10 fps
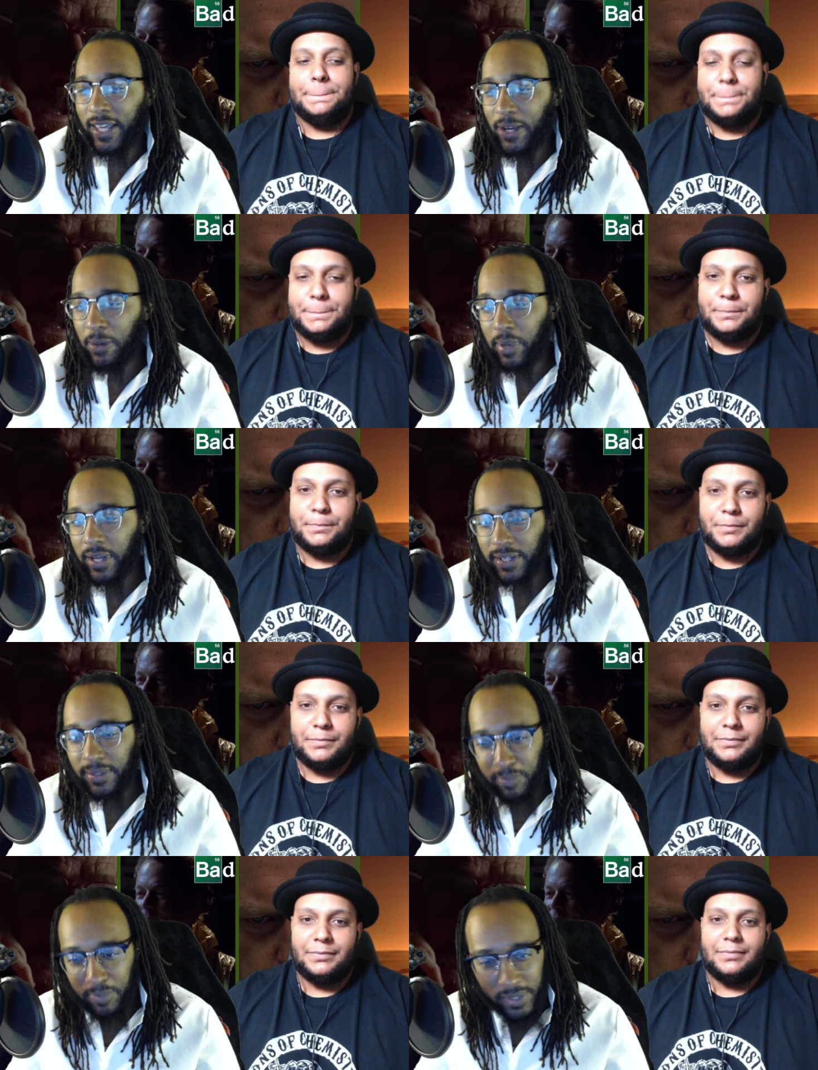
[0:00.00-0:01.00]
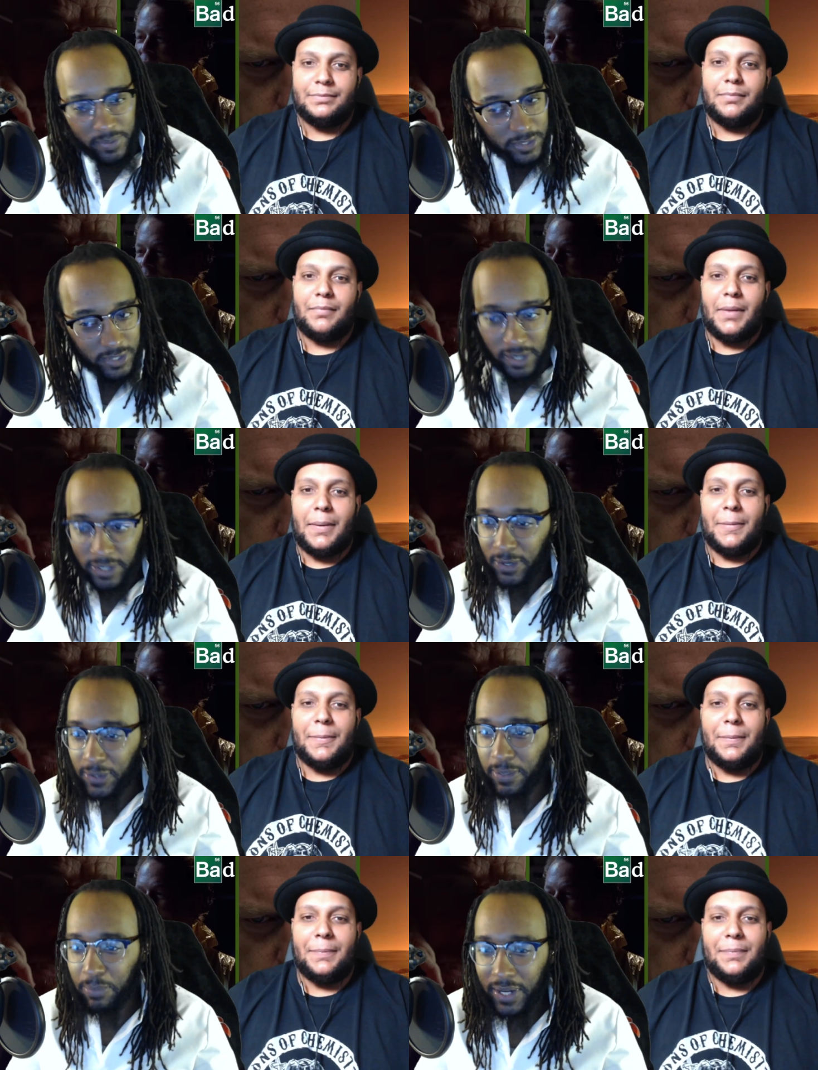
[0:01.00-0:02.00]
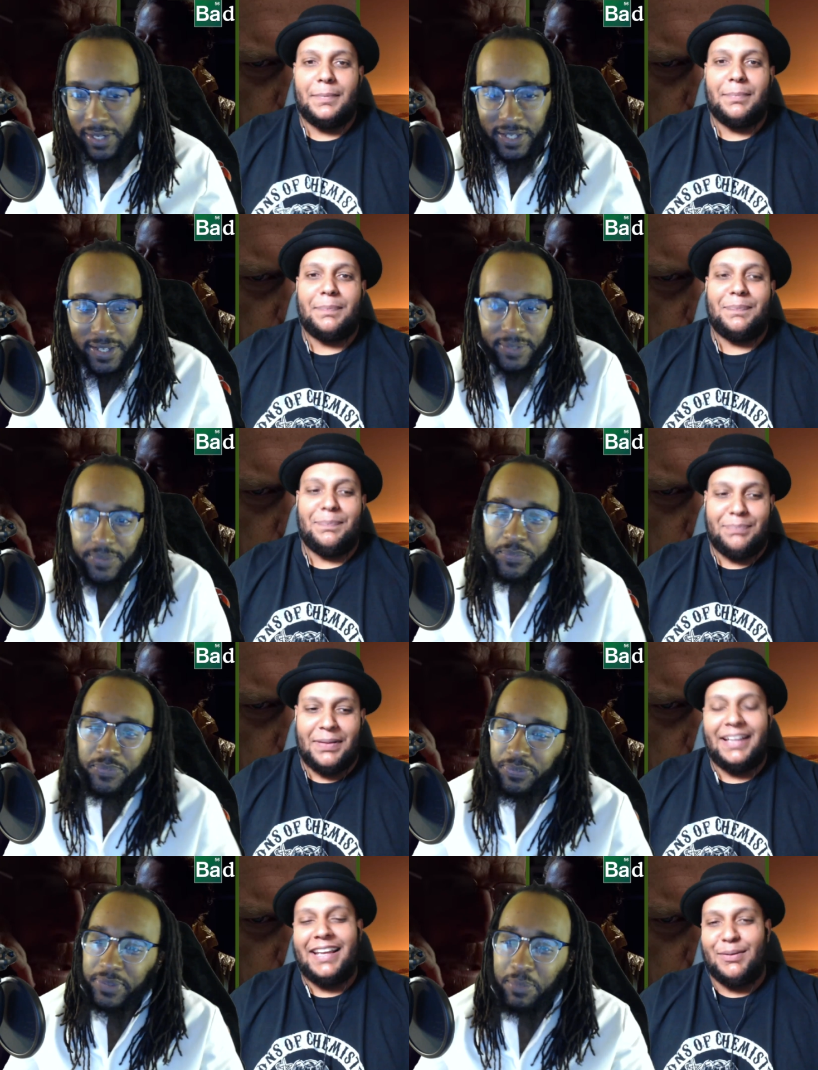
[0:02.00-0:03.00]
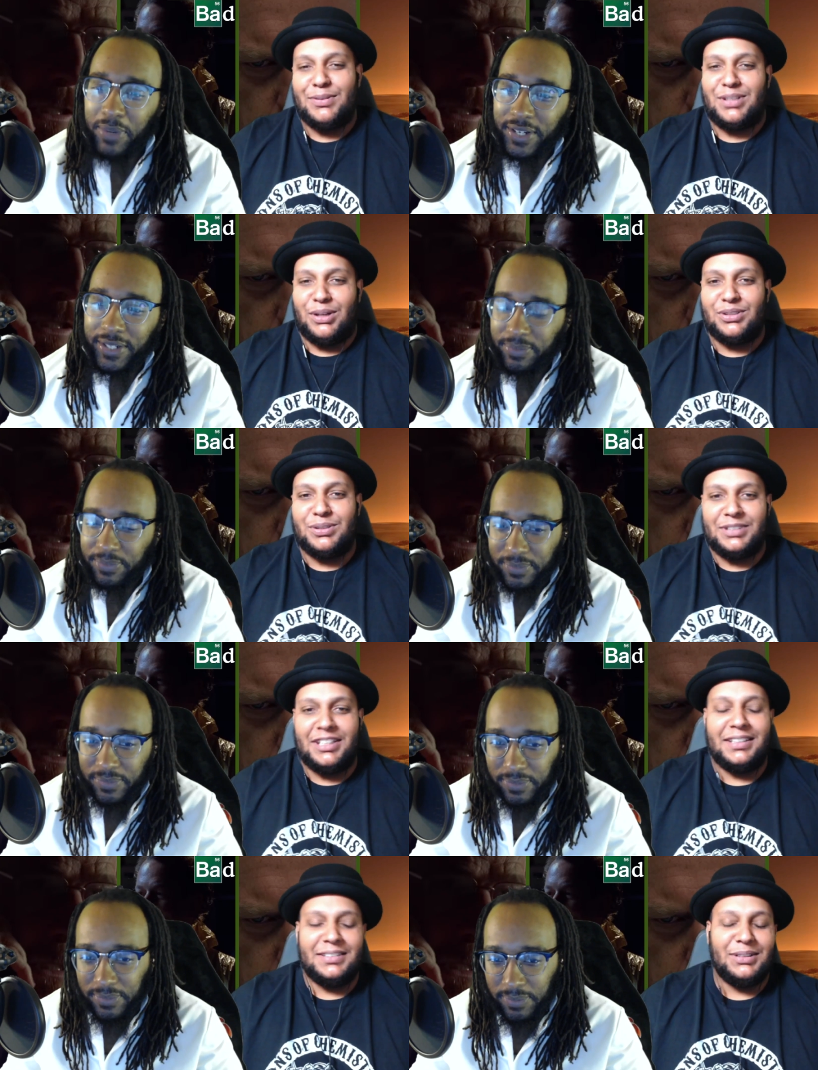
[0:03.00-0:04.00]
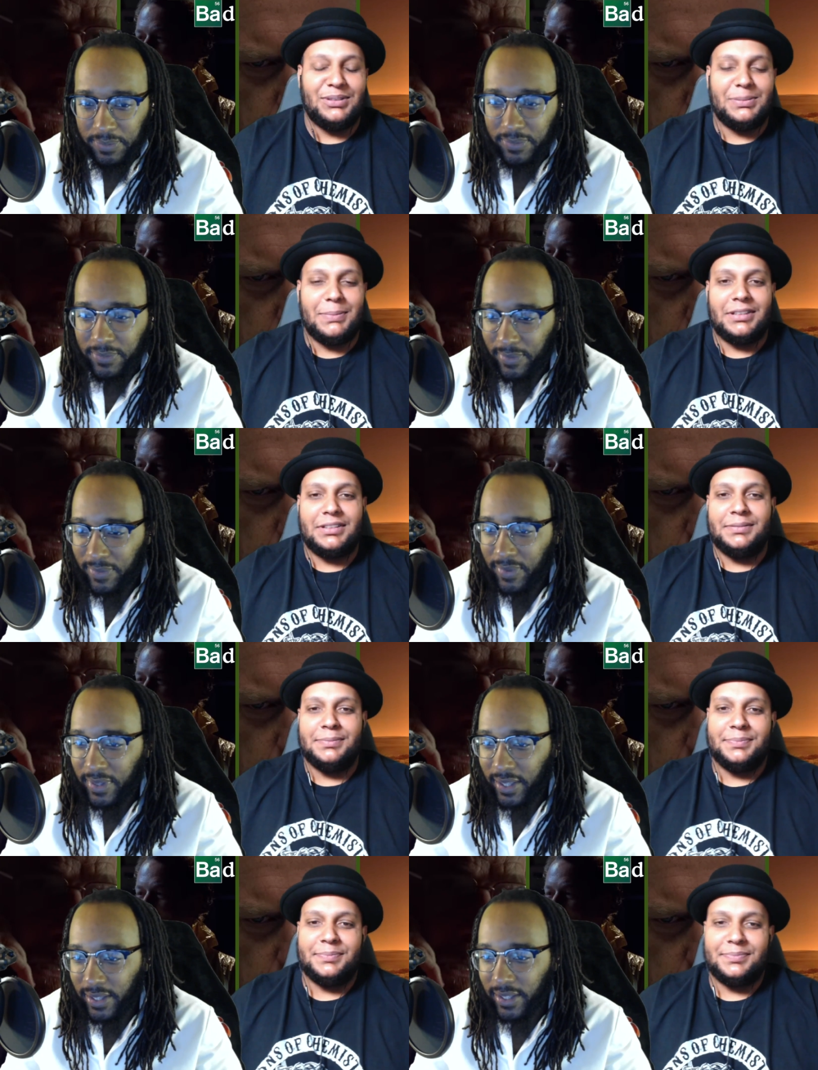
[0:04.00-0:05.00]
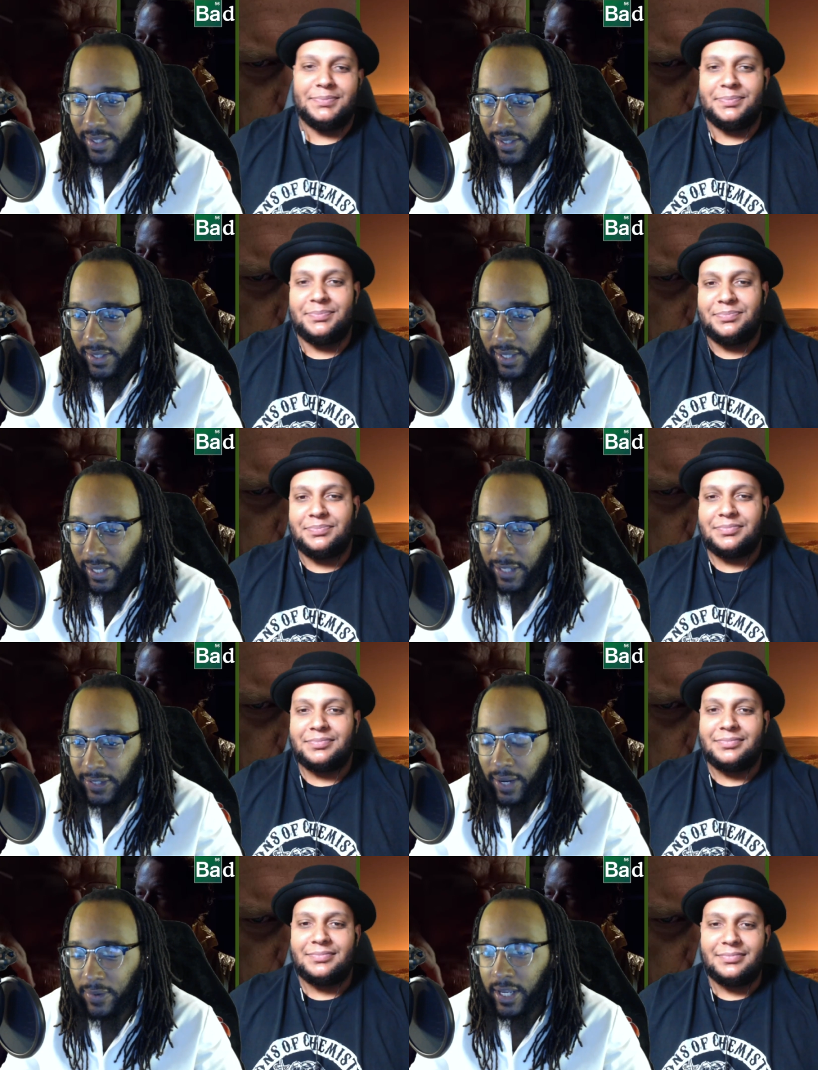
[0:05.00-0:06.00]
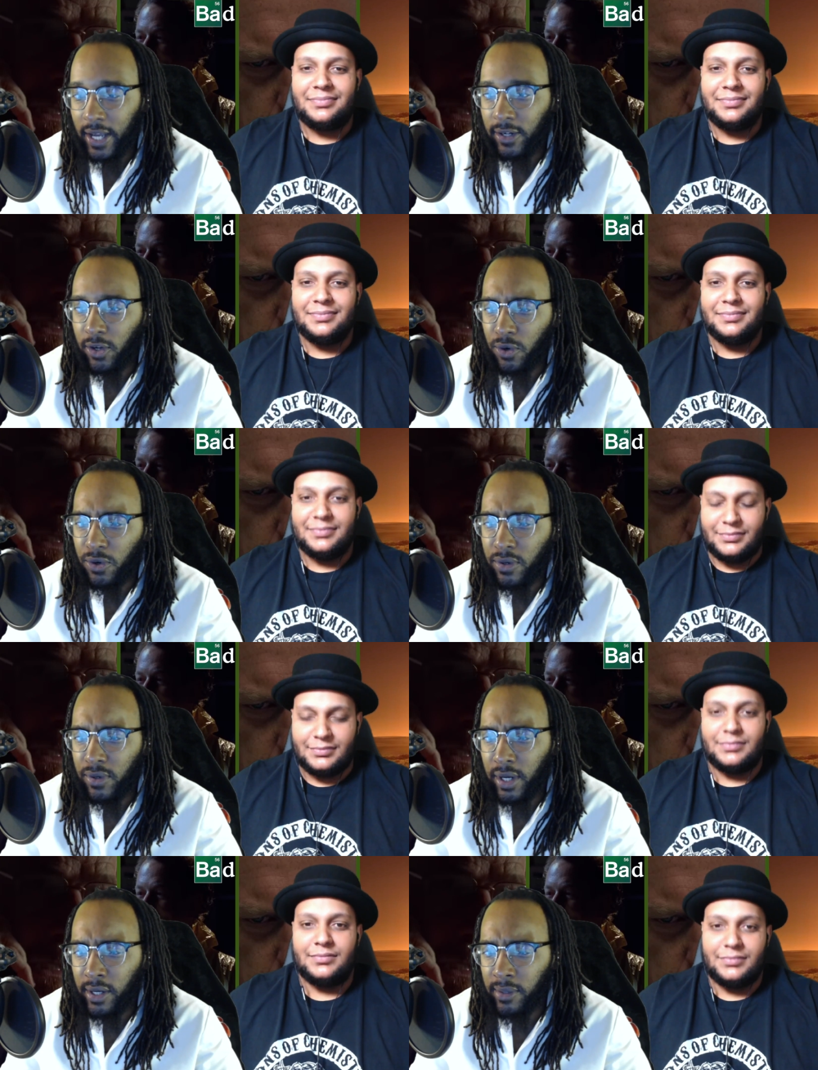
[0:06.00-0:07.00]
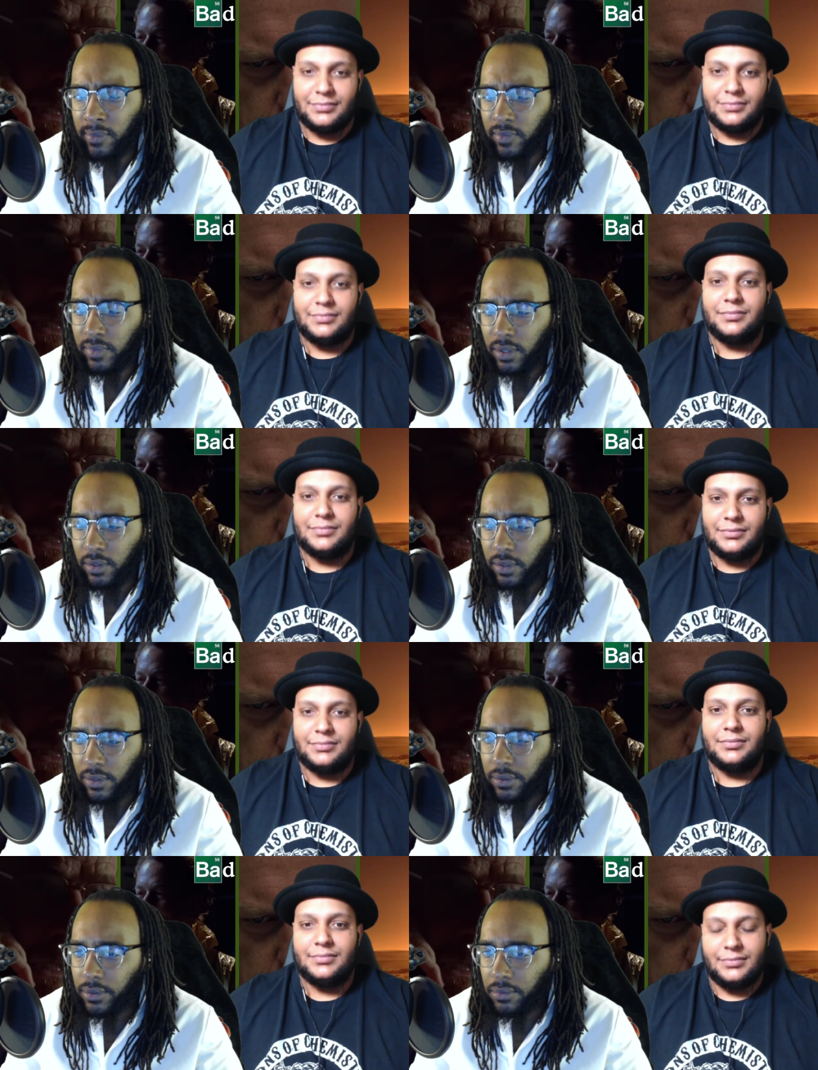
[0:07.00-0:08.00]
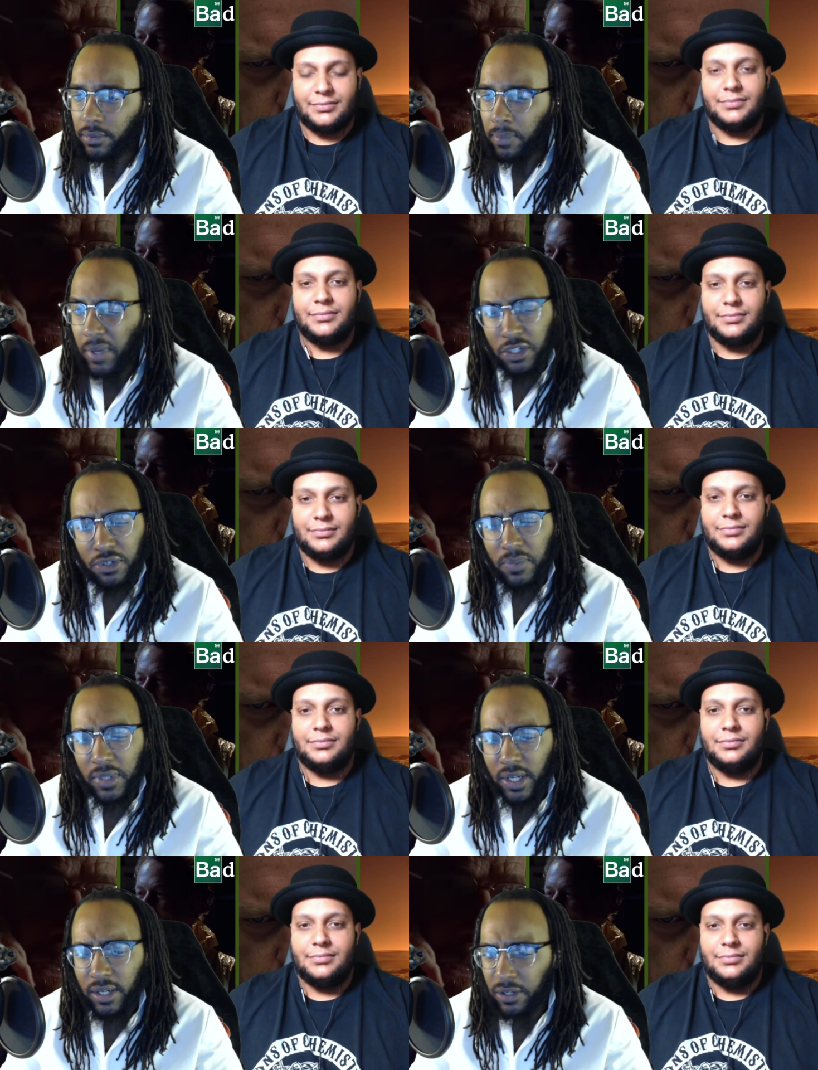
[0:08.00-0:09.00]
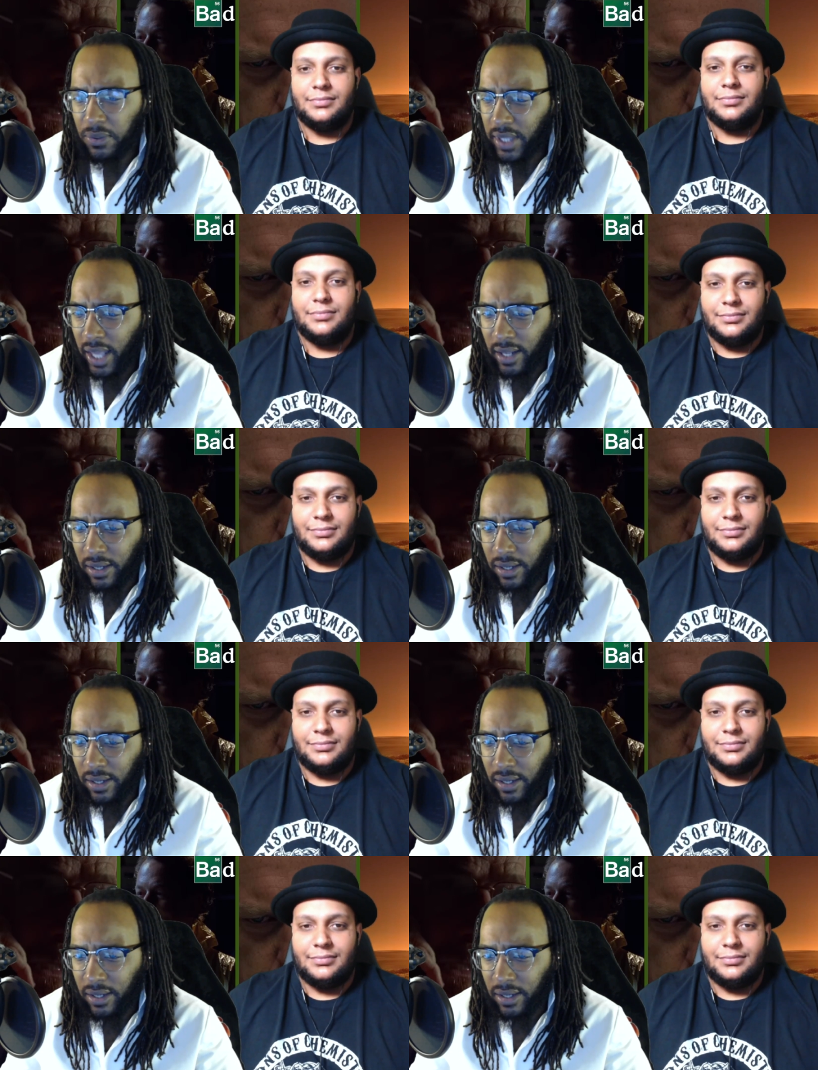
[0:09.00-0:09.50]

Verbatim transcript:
Speaker 1: Gail Bennick, it was hella close to Bennicky. yeah, it was um, close
Speaker 2: yeah, close to
Speaker 1: Yeah, so that was kind of cool. Um, I'm not sure what they're gonna do with that